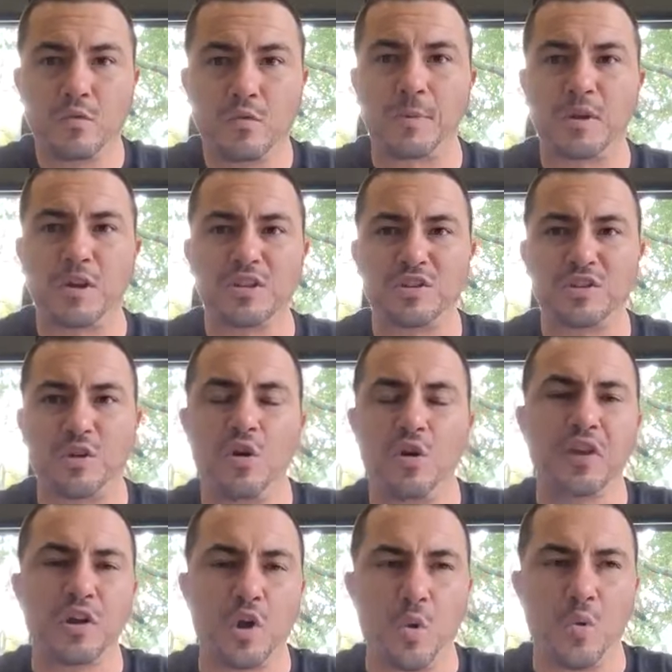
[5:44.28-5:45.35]
Well, because
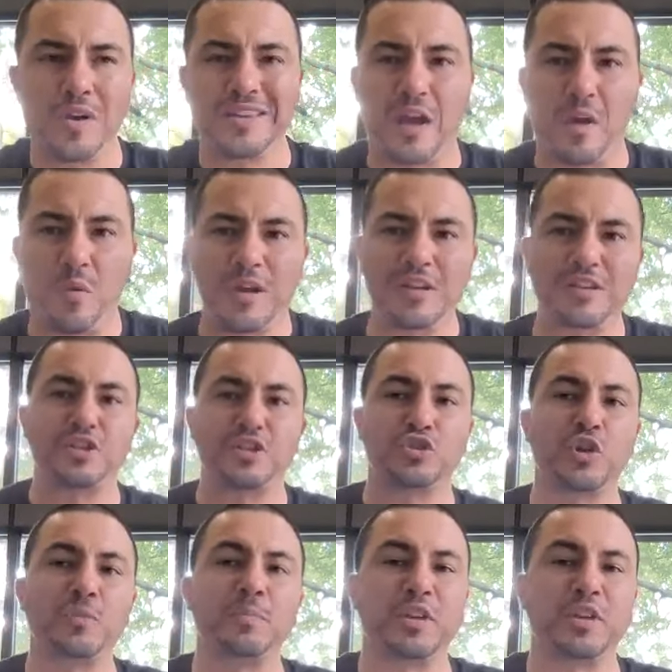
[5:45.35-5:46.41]
all the coin that we're
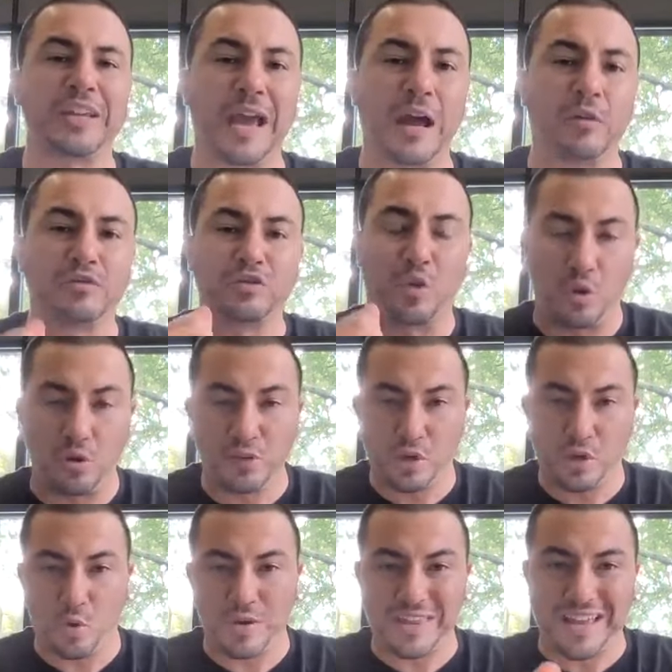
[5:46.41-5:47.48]
distributing out, all the
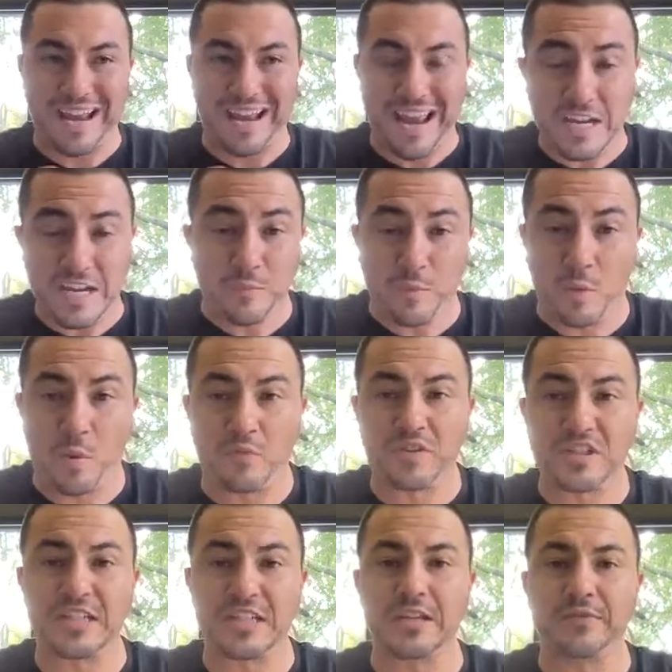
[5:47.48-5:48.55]
coin that anyone will
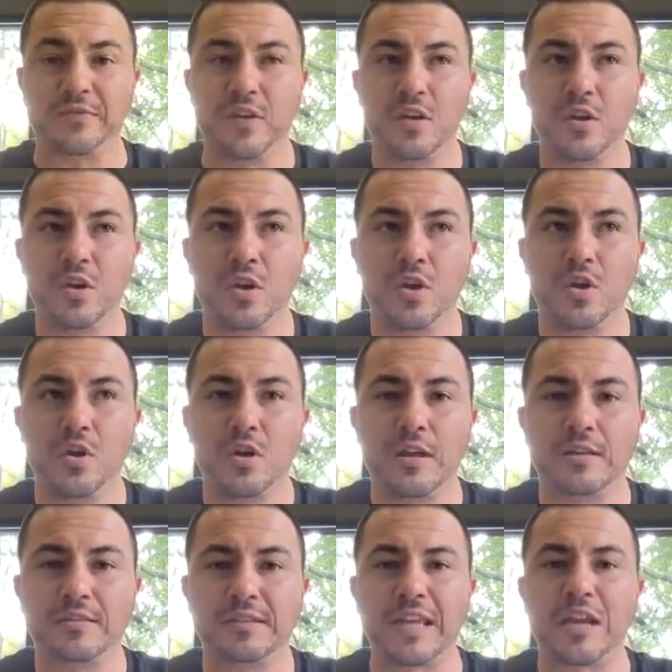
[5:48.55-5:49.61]
receive
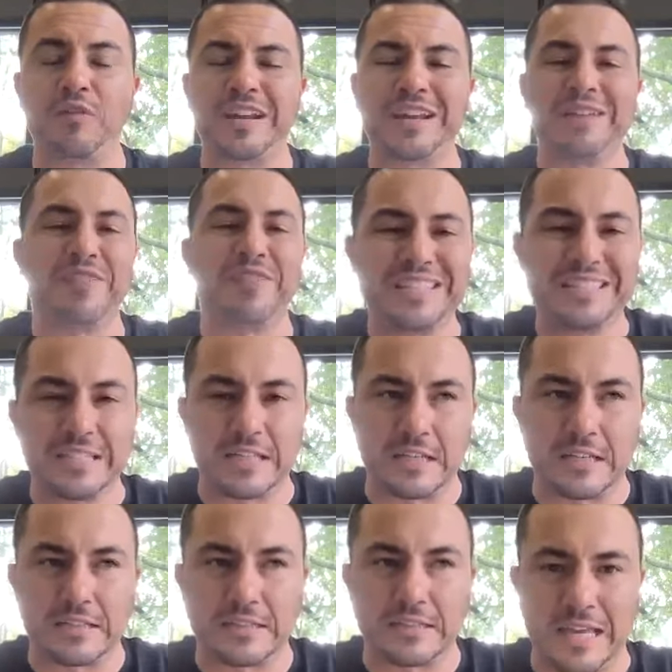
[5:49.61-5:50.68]
they already invested
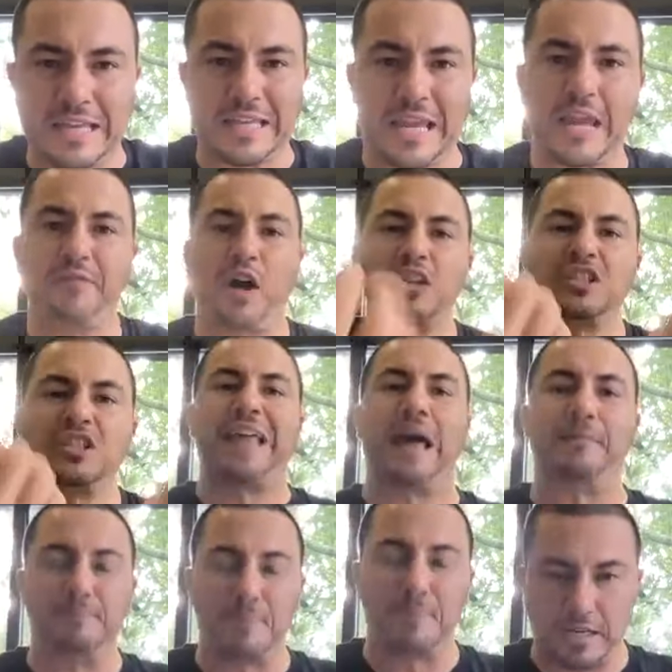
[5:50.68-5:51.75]
in. They gave us
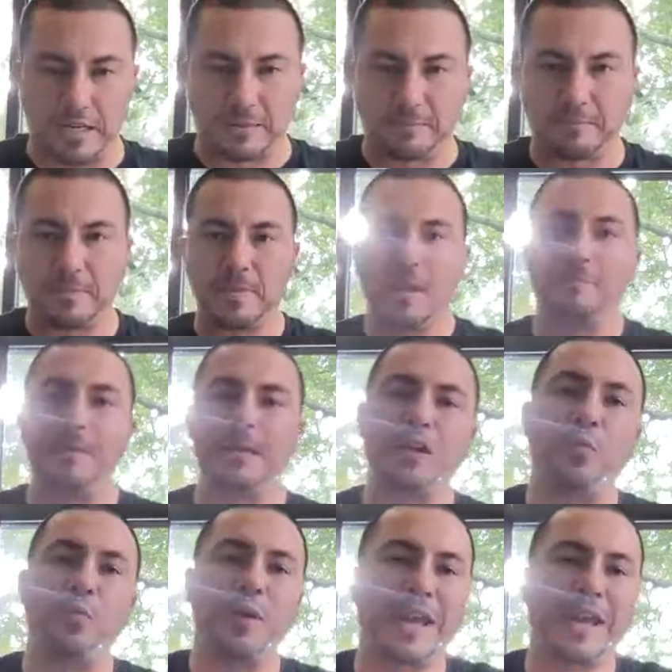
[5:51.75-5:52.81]
that money,
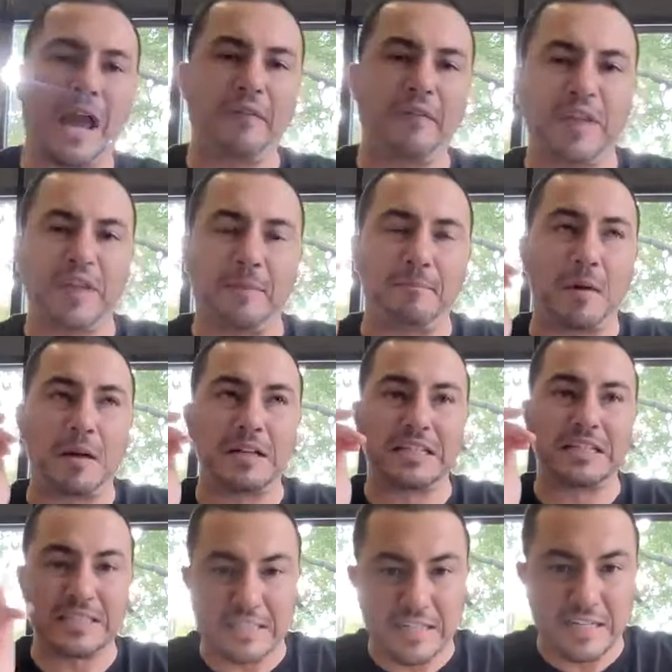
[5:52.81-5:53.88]
meaning we have that money
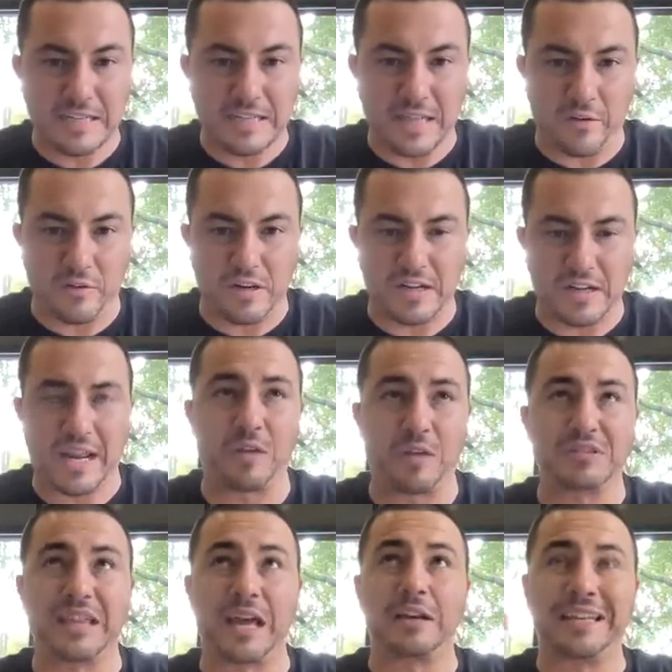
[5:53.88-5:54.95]
sitting there in an
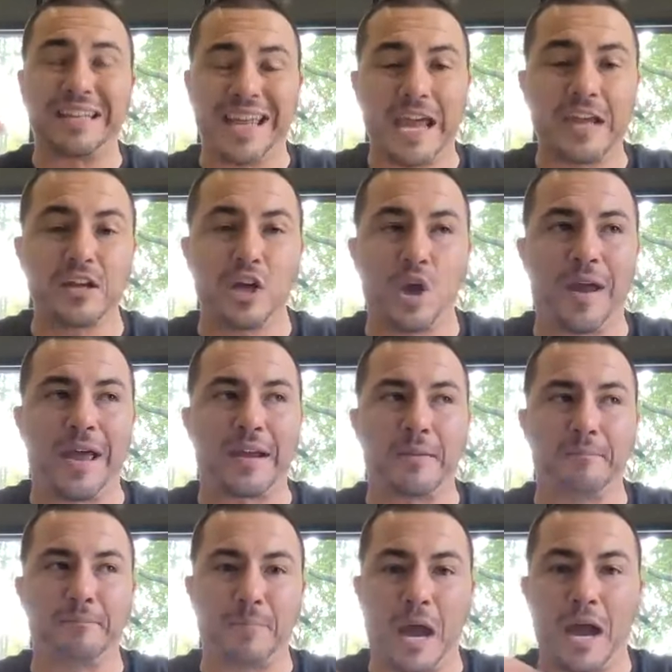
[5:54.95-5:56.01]
account that can go ahead
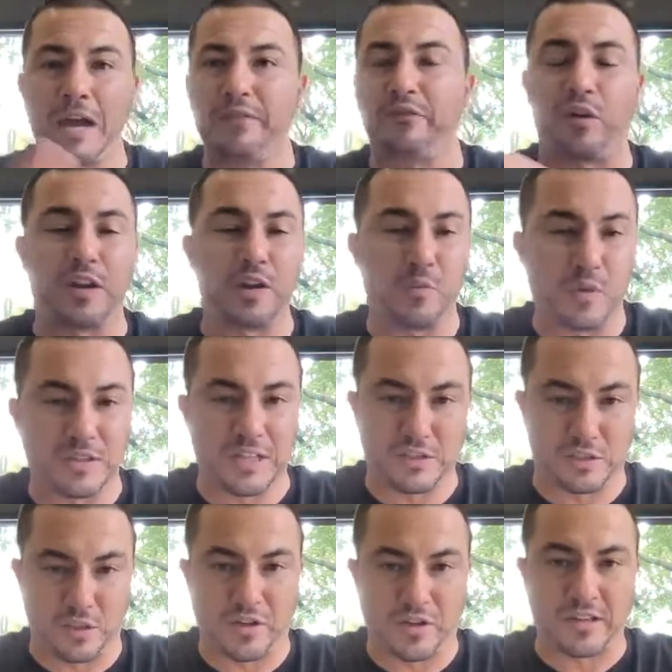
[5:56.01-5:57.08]
and buy for anyone
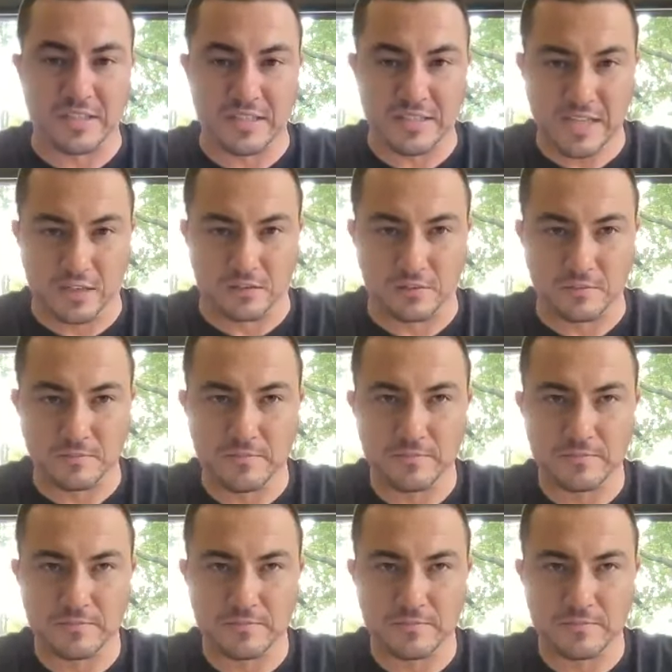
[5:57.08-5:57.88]
that's looking to sell.